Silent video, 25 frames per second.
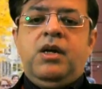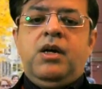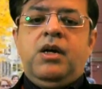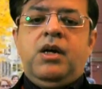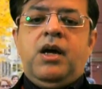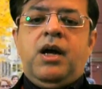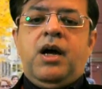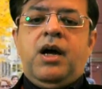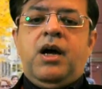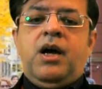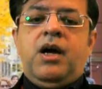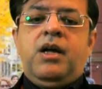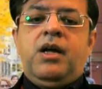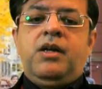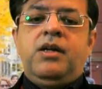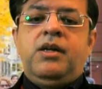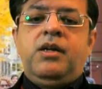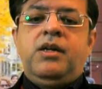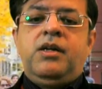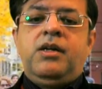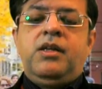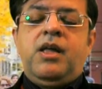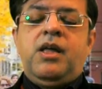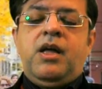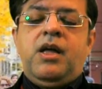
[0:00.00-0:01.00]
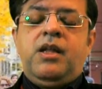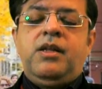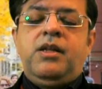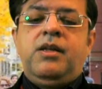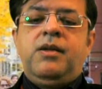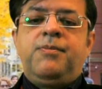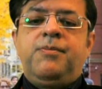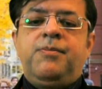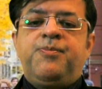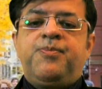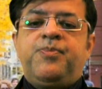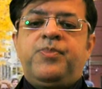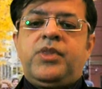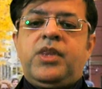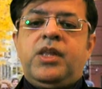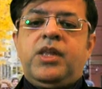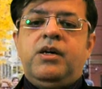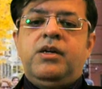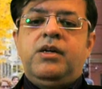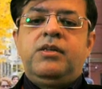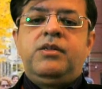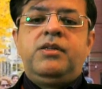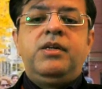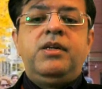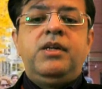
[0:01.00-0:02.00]
and then
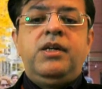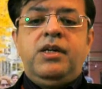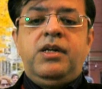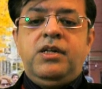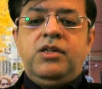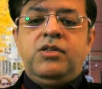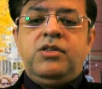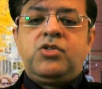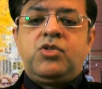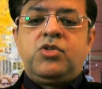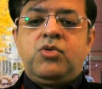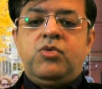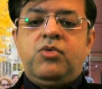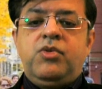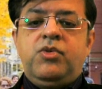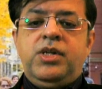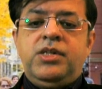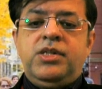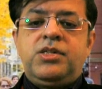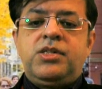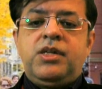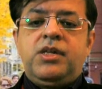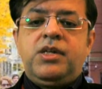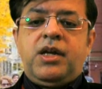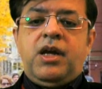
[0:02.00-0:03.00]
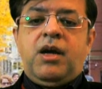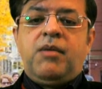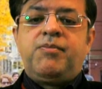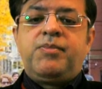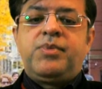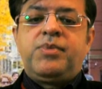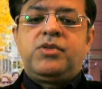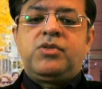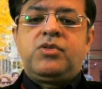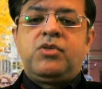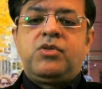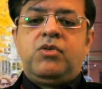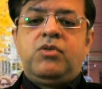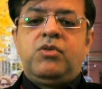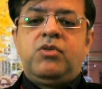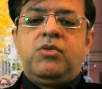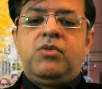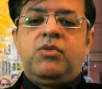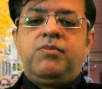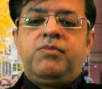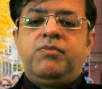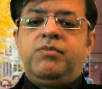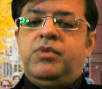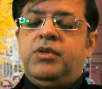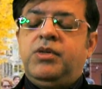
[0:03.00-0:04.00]
the ease to reach the campus.
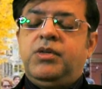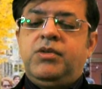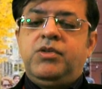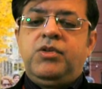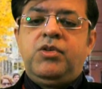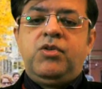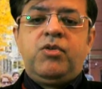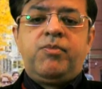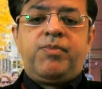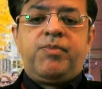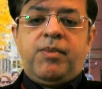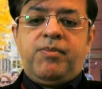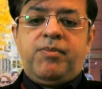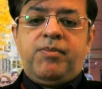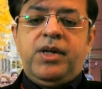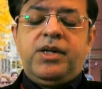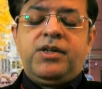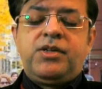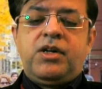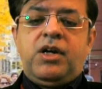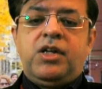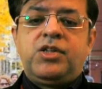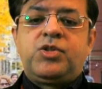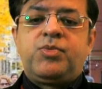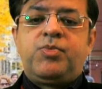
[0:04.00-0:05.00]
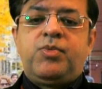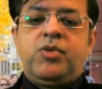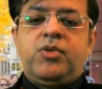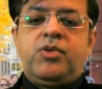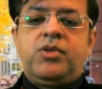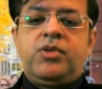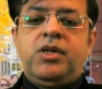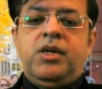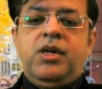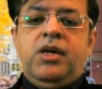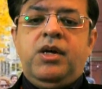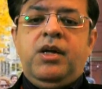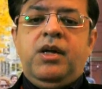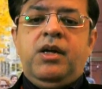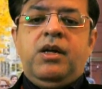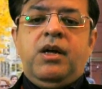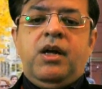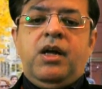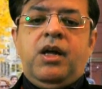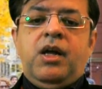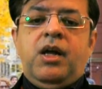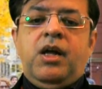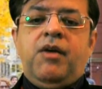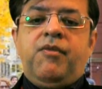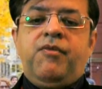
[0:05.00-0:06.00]
So, public transport,
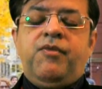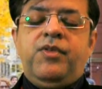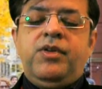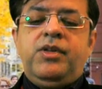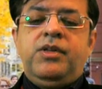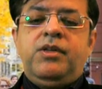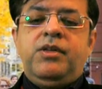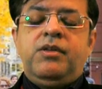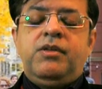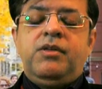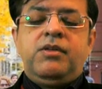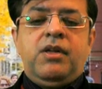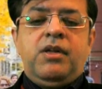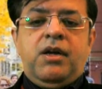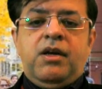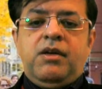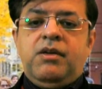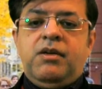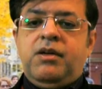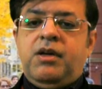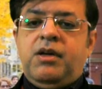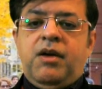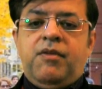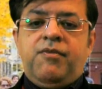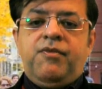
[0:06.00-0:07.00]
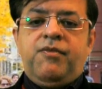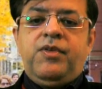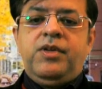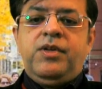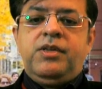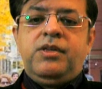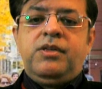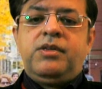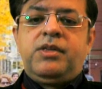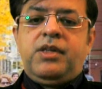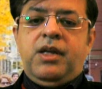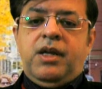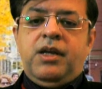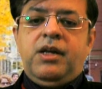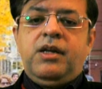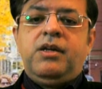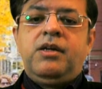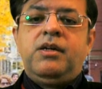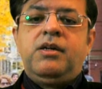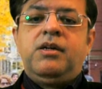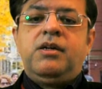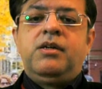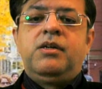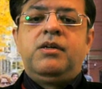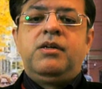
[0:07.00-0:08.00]

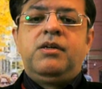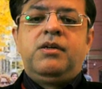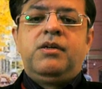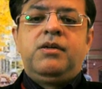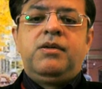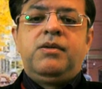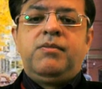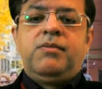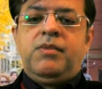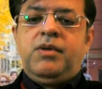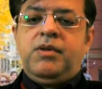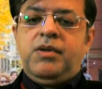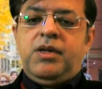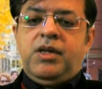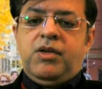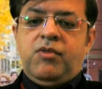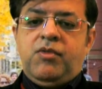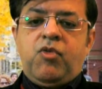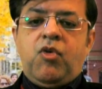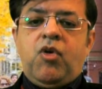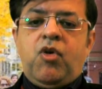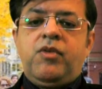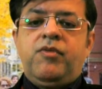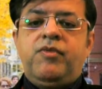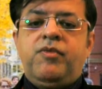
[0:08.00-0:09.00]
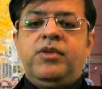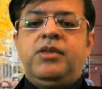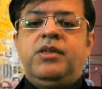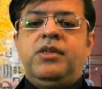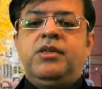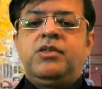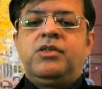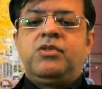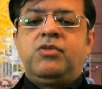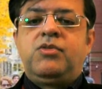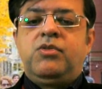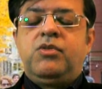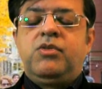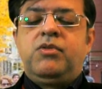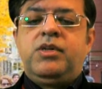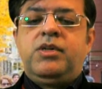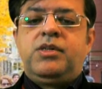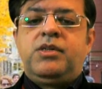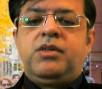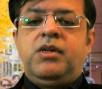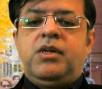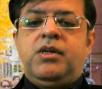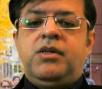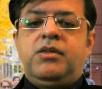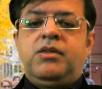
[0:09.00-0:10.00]
everything involved with this,
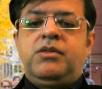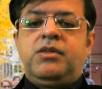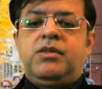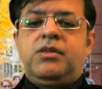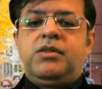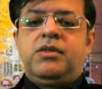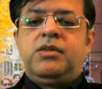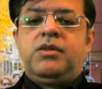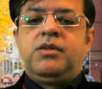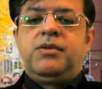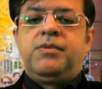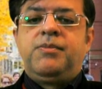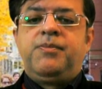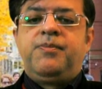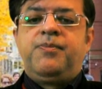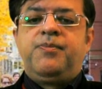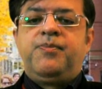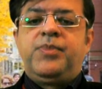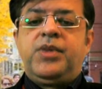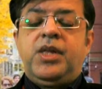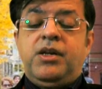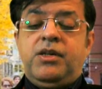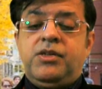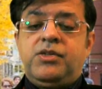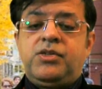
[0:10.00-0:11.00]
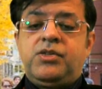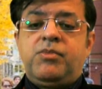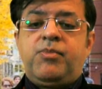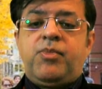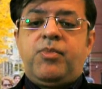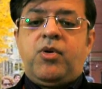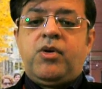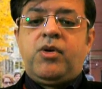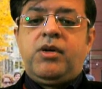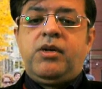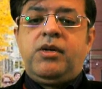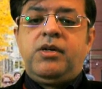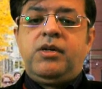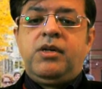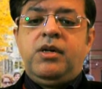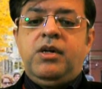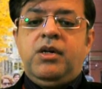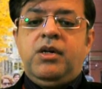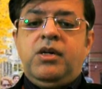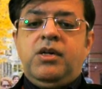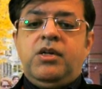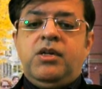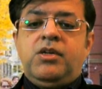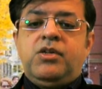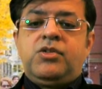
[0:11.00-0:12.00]
it is important.
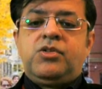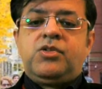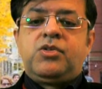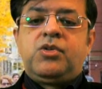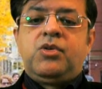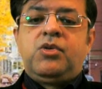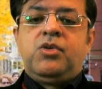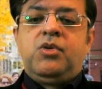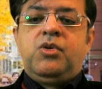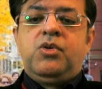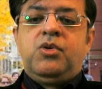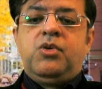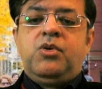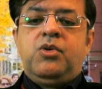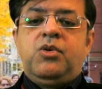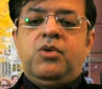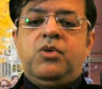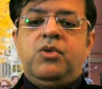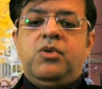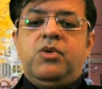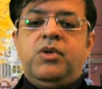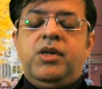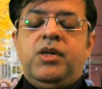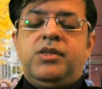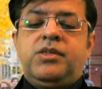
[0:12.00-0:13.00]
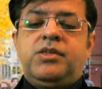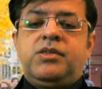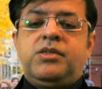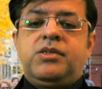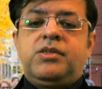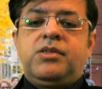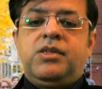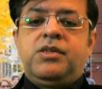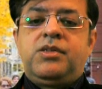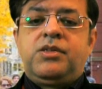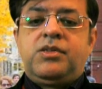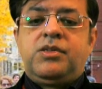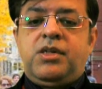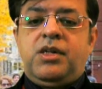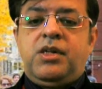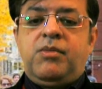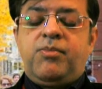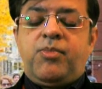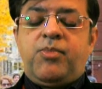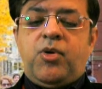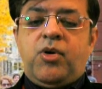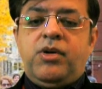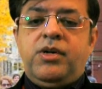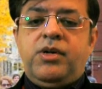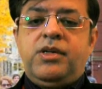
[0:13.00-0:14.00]
So this is an
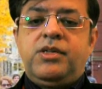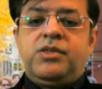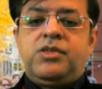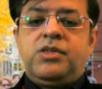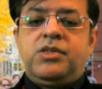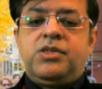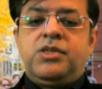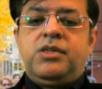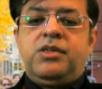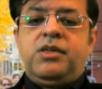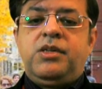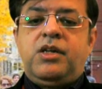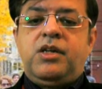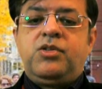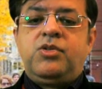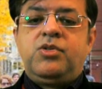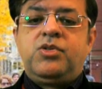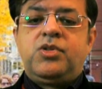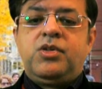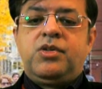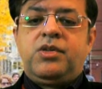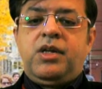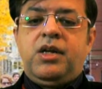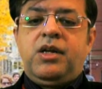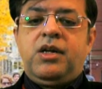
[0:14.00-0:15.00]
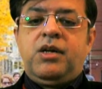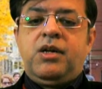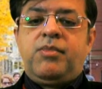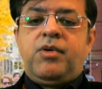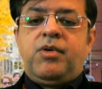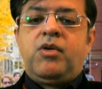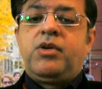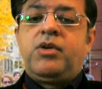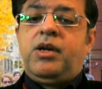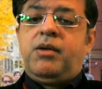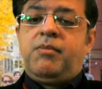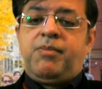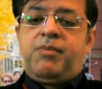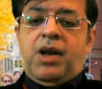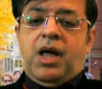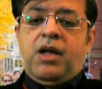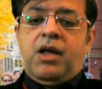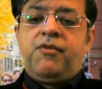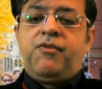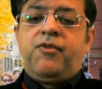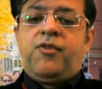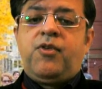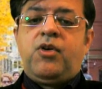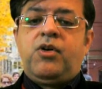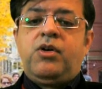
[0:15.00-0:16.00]
important decision that you should think about and
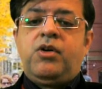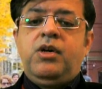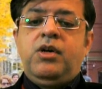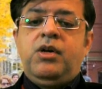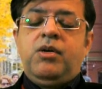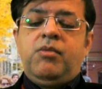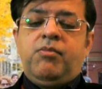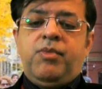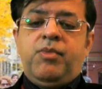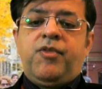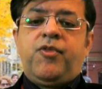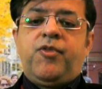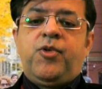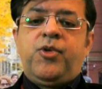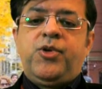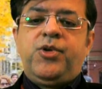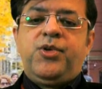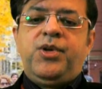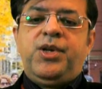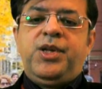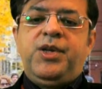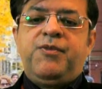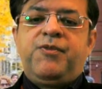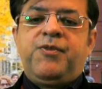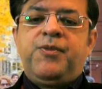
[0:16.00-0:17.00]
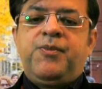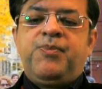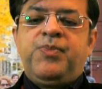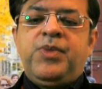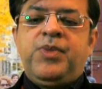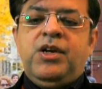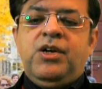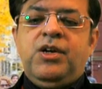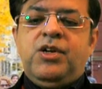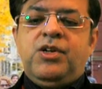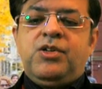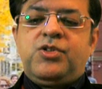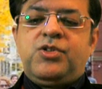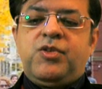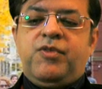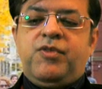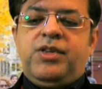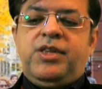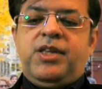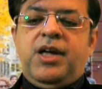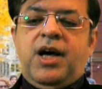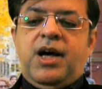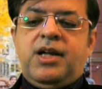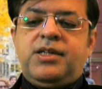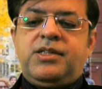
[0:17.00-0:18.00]
plan for before you leave. So
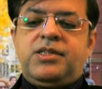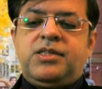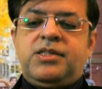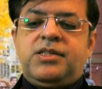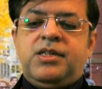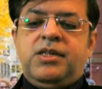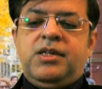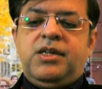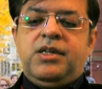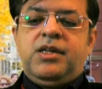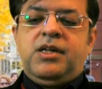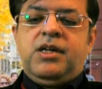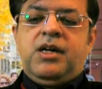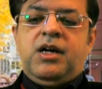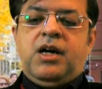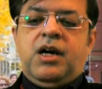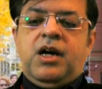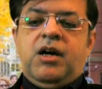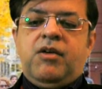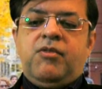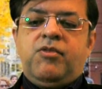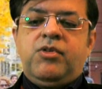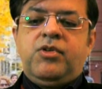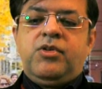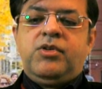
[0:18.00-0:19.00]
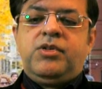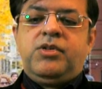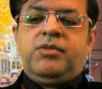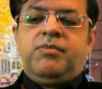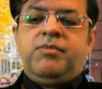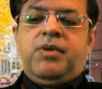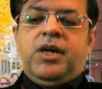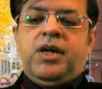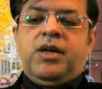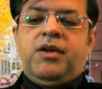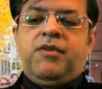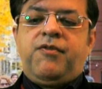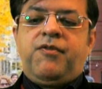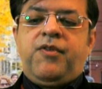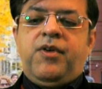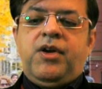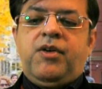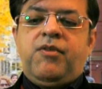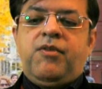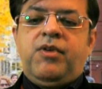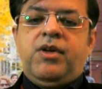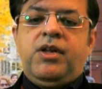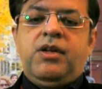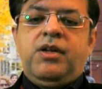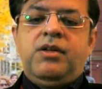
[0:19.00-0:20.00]
with that, I would beg
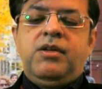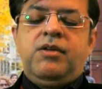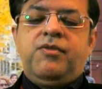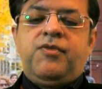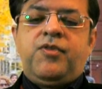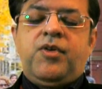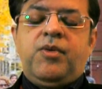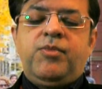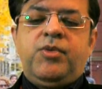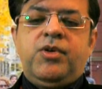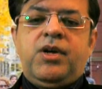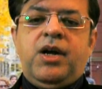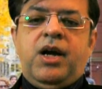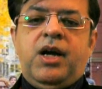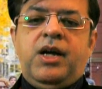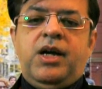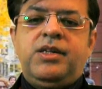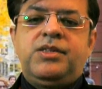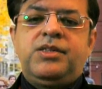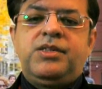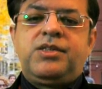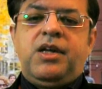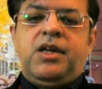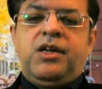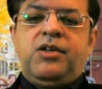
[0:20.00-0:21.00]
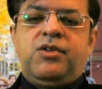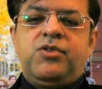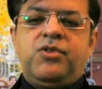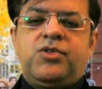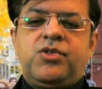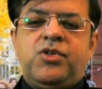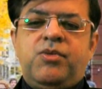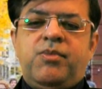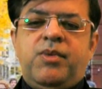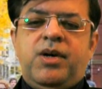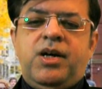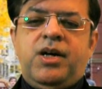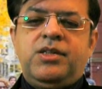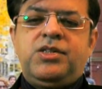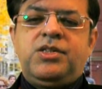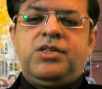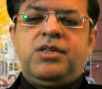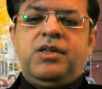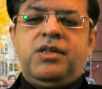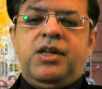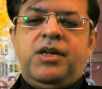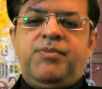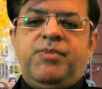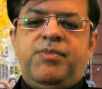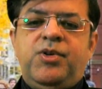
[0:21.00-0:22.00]
farewell from you guys. Thank you so much.
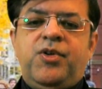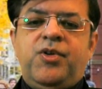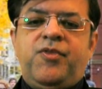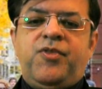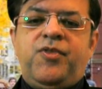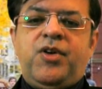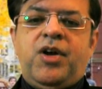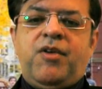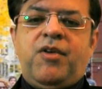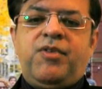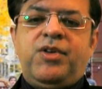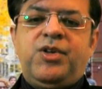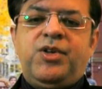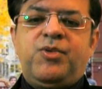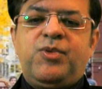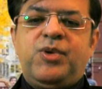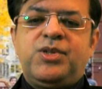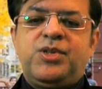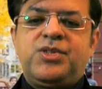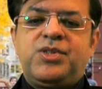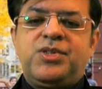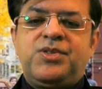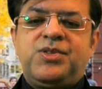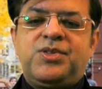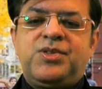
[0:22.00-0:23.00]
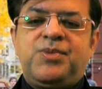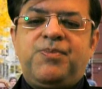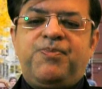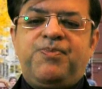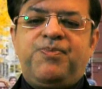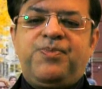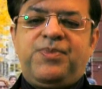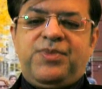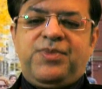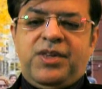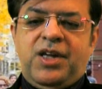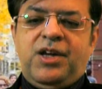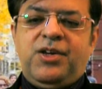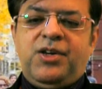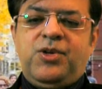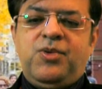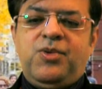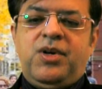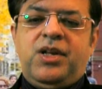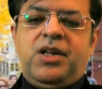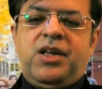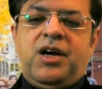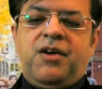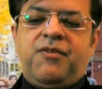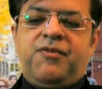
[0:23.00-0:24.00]
Let me know if you have any questions. Thank you.
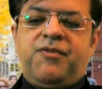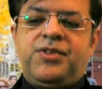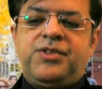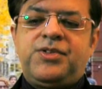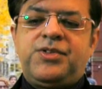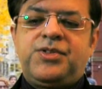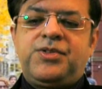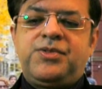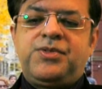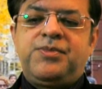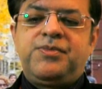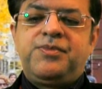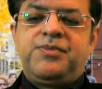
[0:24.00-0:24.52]
Allah Hafiz.